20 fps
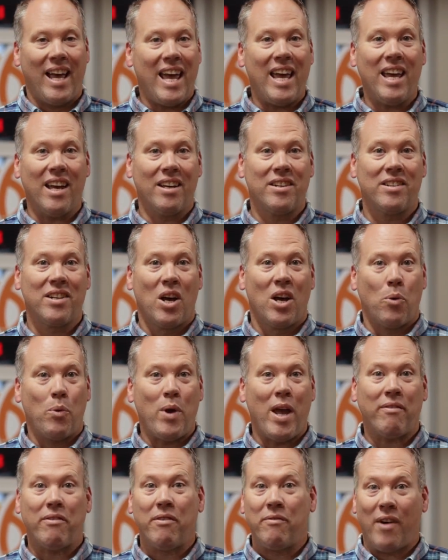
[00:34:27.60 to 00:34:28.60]
And
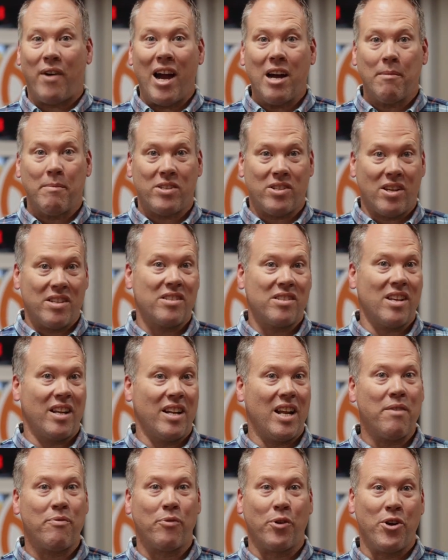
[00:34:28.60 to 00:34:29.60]
we have environments on
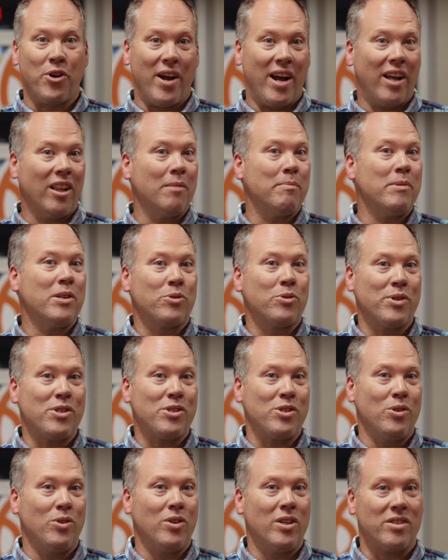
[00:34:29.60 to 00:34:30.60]
Sunday for your elementary
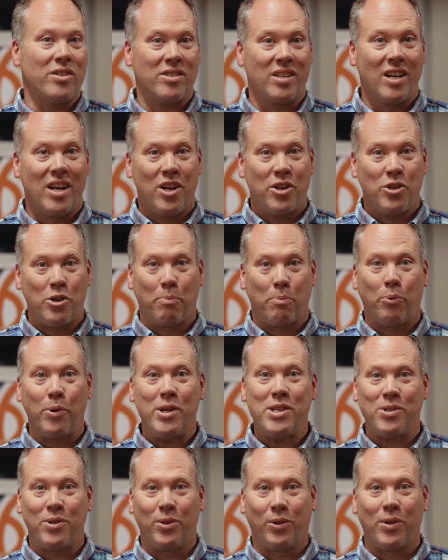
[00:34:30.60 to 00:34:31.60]
students, your
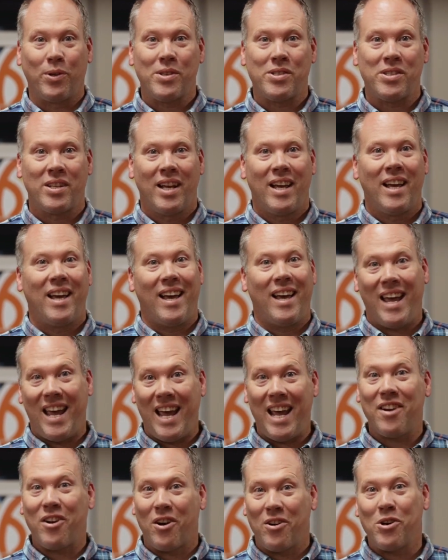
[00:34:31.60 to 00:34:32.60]
preschoolers,
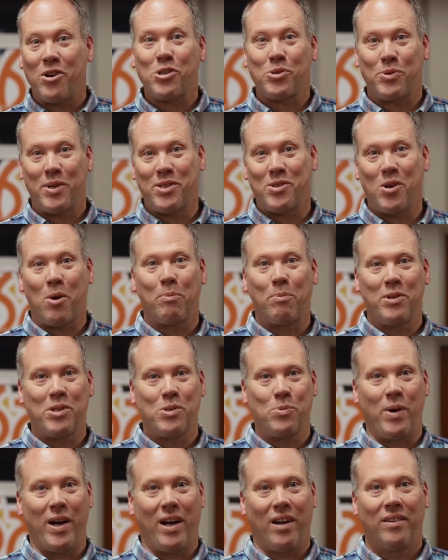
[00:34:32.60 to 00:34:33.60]
and our nursery is open
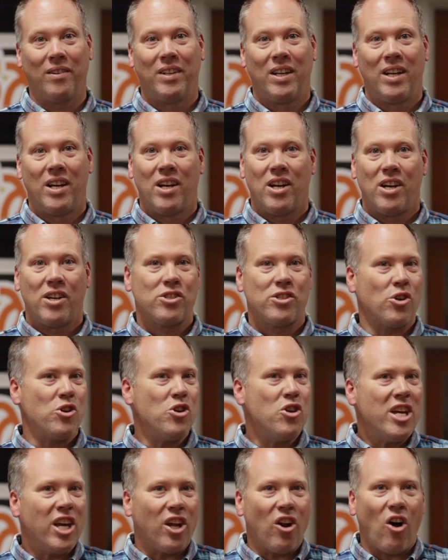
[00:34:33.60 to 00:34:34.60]
as well. So
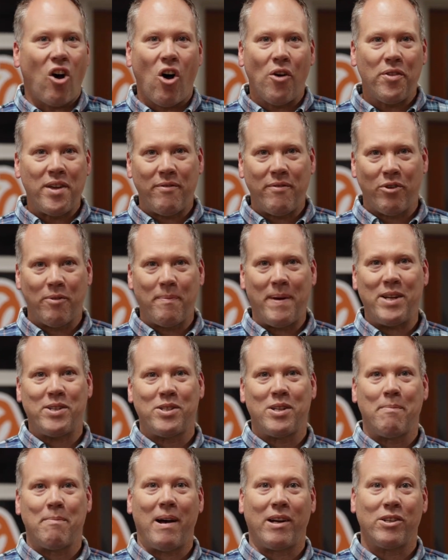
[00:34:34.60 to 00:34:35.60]
you can get all the
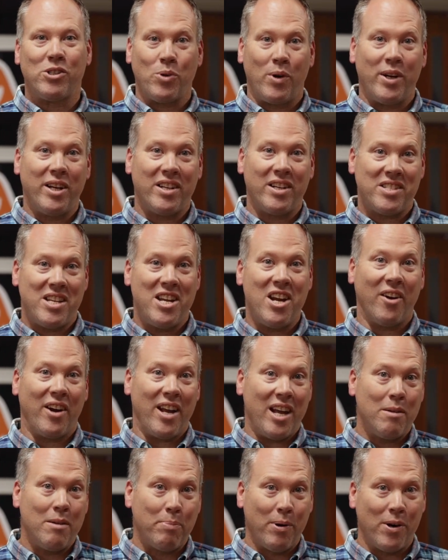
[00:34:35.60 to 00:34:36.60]
information about joining us here
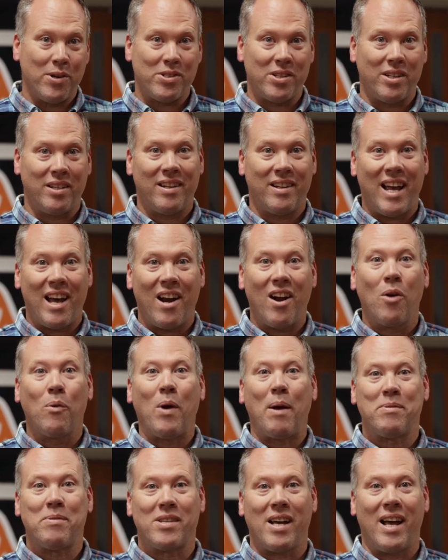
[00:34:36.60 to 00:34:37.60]
in person at our
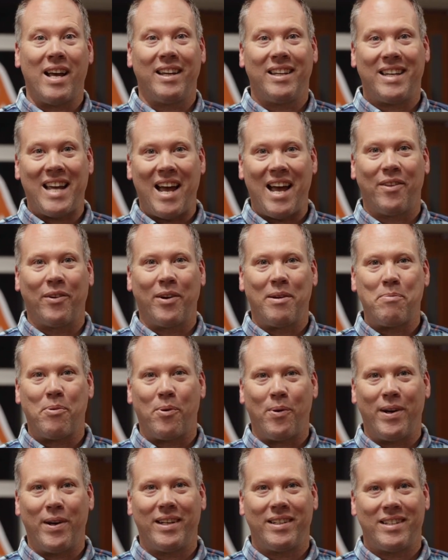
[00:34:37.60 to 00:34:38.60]
website,
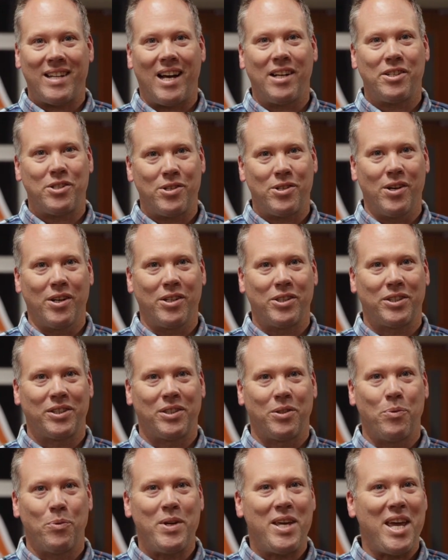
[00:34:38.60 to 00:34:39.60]

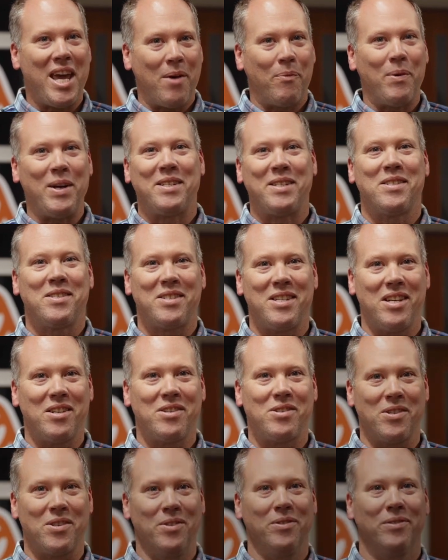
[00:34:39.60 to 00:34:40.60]
gatheringpoint.church. We can't wait to see
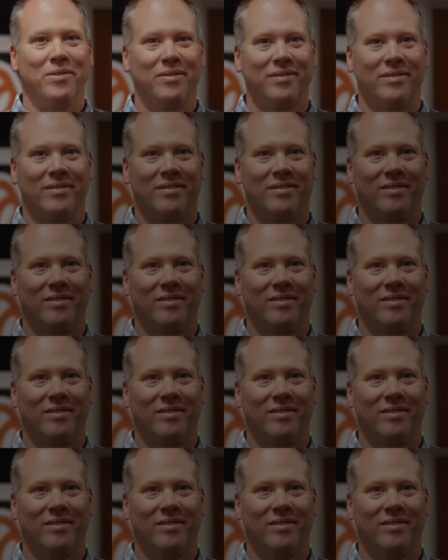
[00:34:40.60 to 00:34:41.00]
you soon.